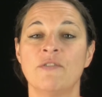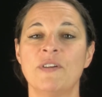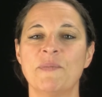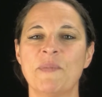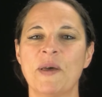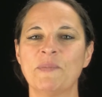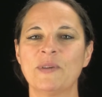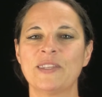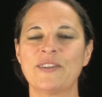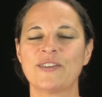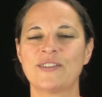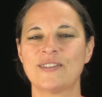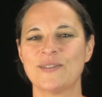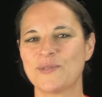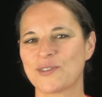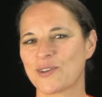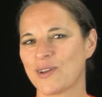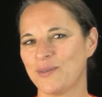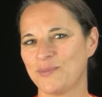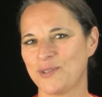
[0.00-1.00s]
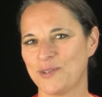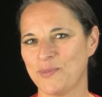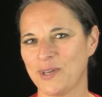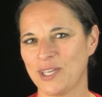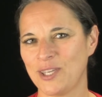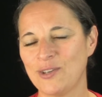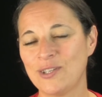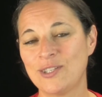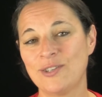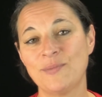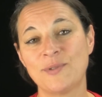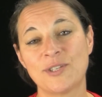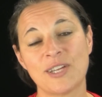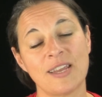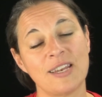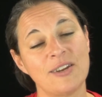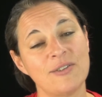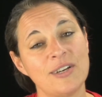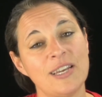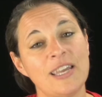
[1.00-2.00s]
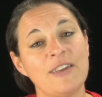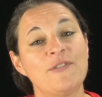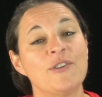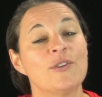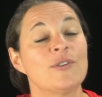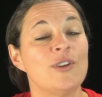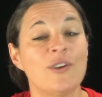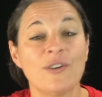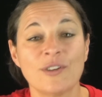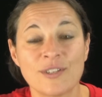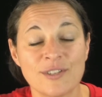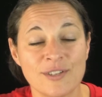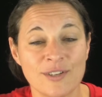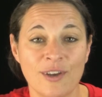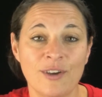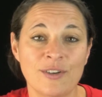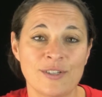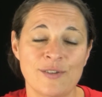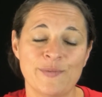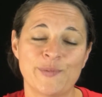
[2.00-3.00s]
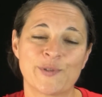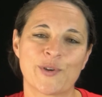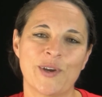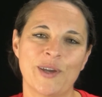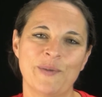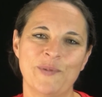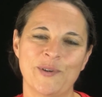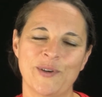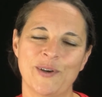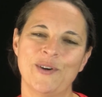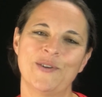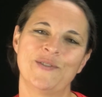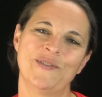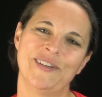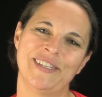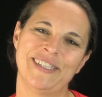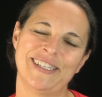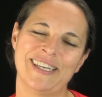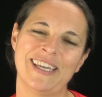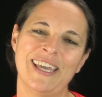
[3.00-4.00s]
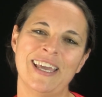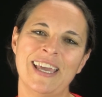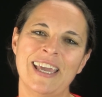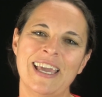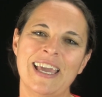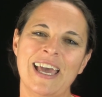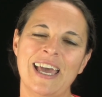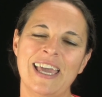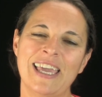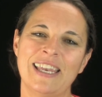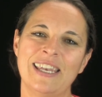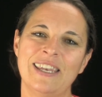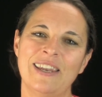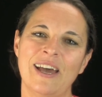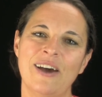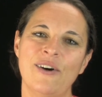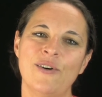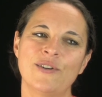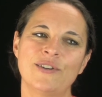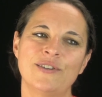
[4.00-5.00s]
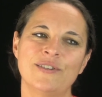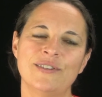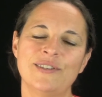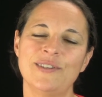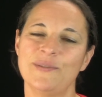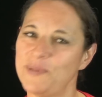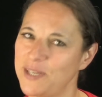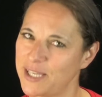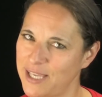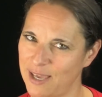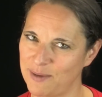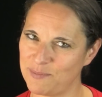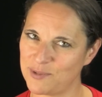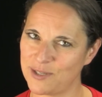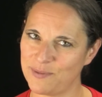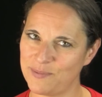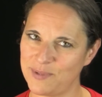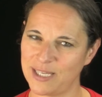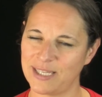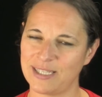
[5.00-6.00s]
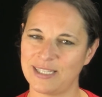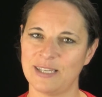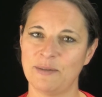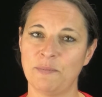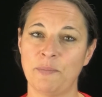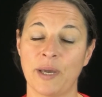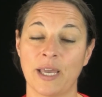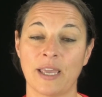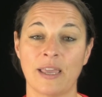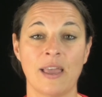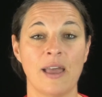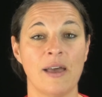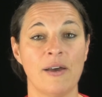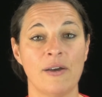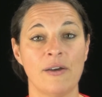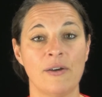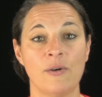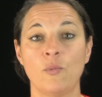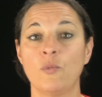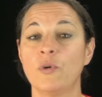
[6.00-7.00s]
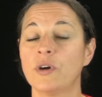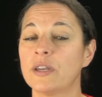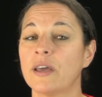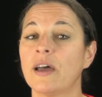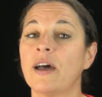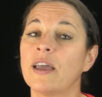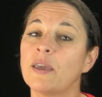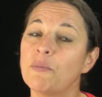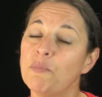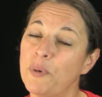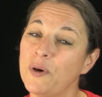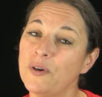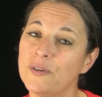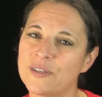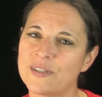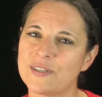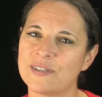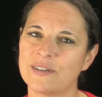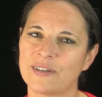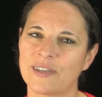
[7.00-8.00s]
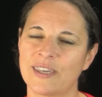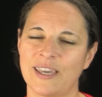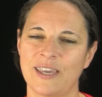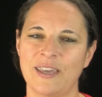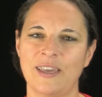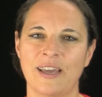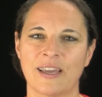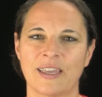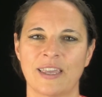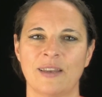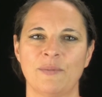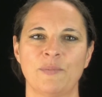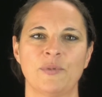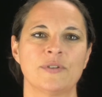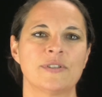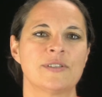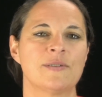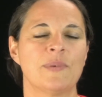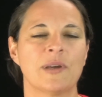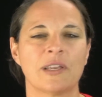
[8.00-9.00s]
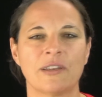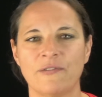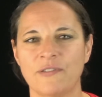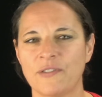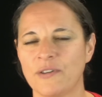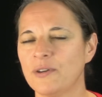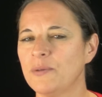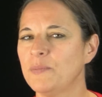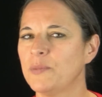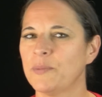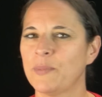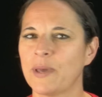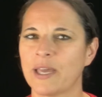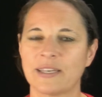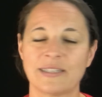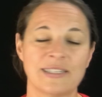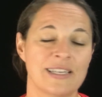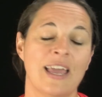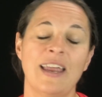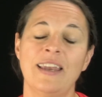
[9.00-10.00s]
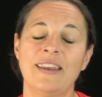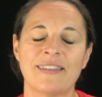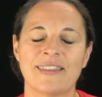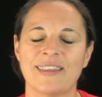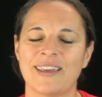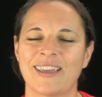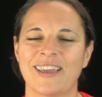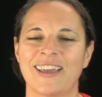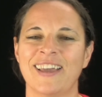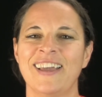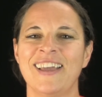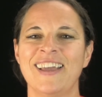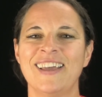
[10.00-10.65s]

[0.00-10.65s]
Remember to subscribe to my YouTube channel if you're not a subscriber already, in order to be kept updated by what I post, okay? I can post about a verb, about anything.